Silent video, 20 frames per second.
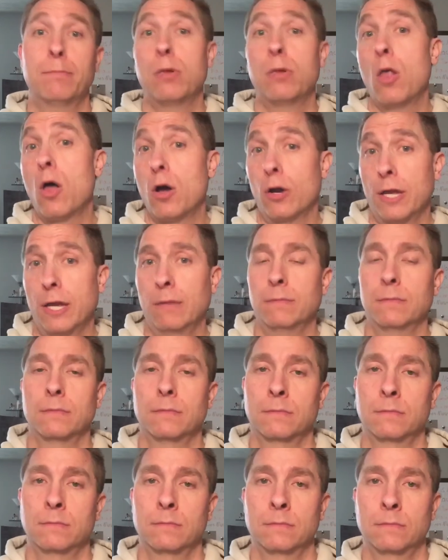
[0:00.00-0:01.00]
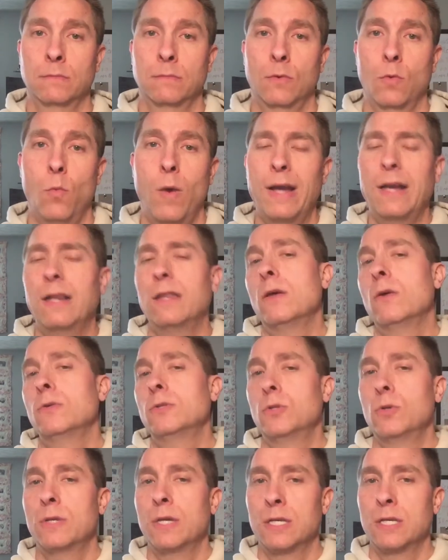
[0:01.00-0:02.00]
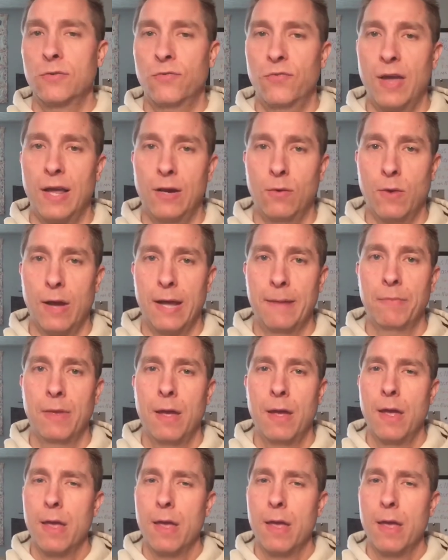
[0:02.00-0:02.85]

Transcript: blogging, why did those two things fade away?